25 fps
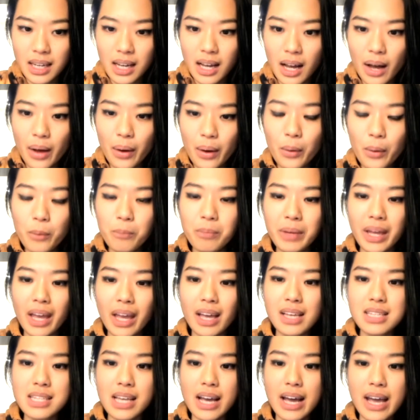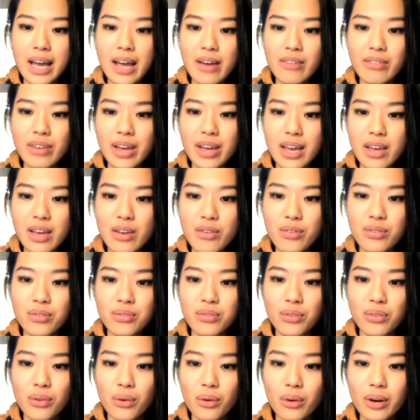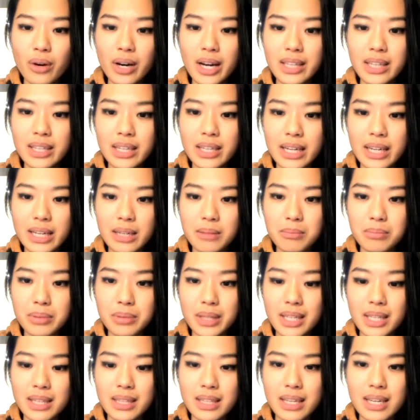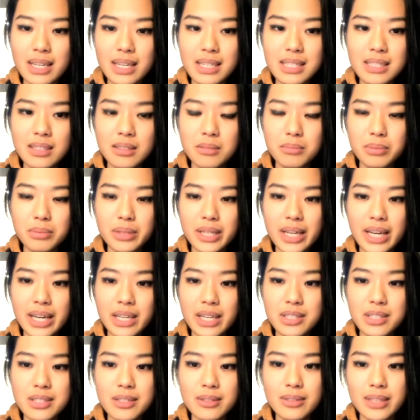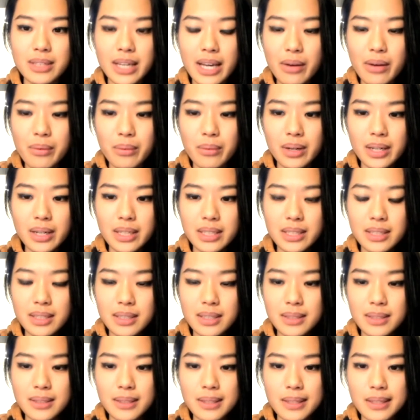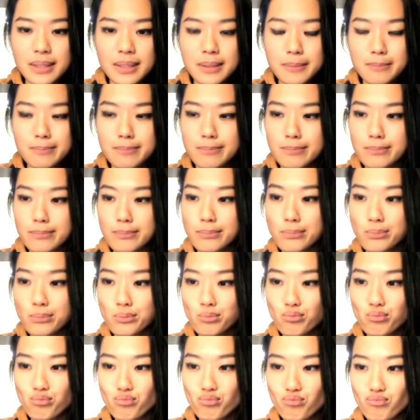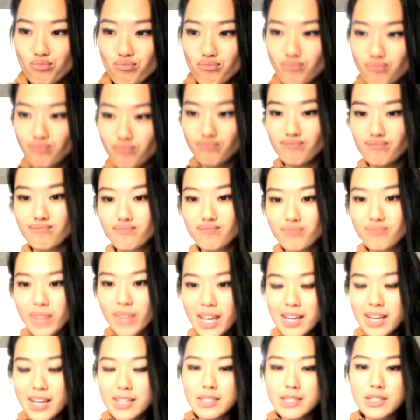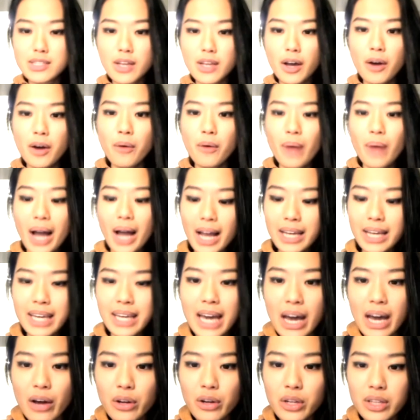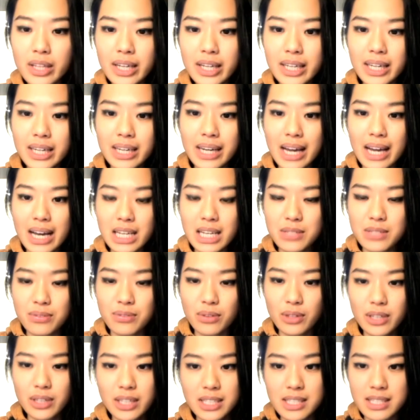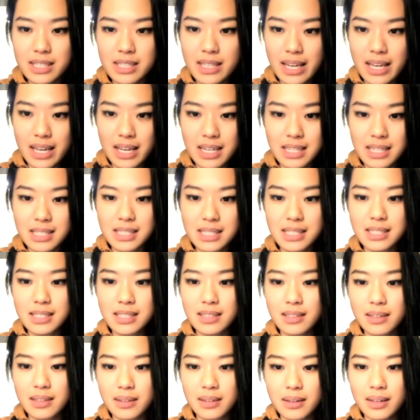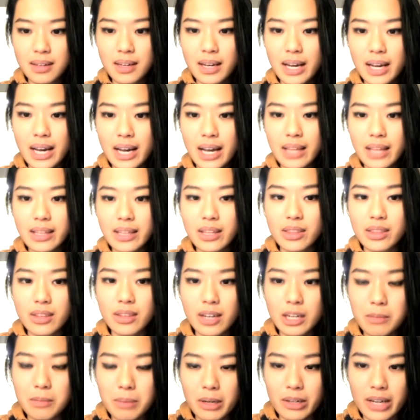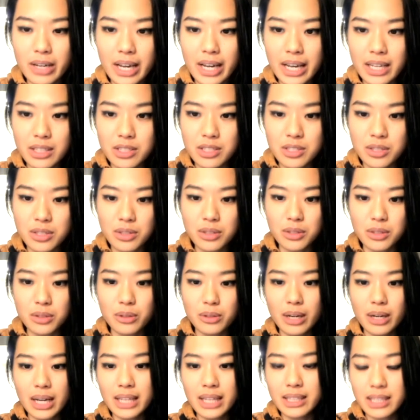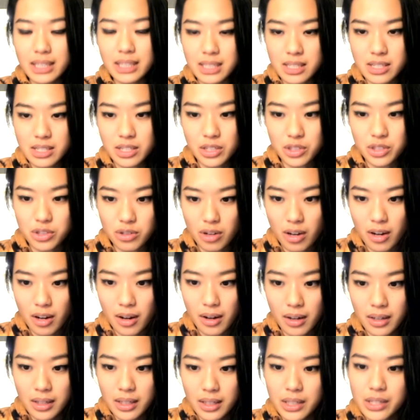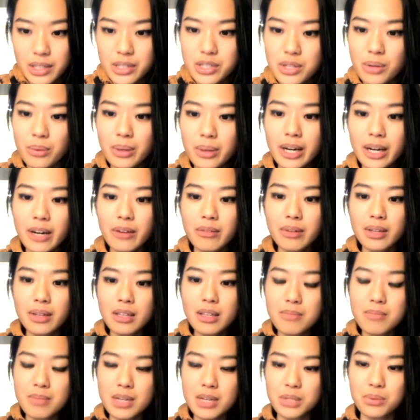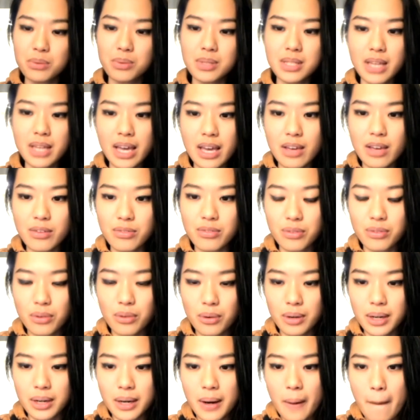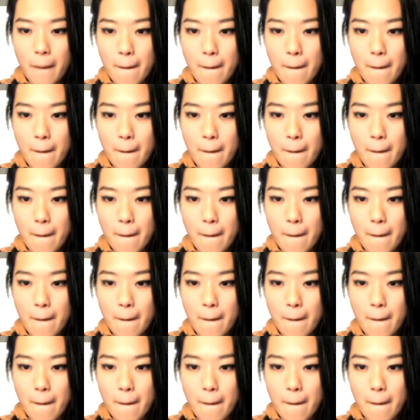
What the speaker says: Oh, because I have a4, and then I can play this, and then play a2 and a1. So I calculated as far as this, and then thought about a2, and this is a draw. So what I really missed was a4.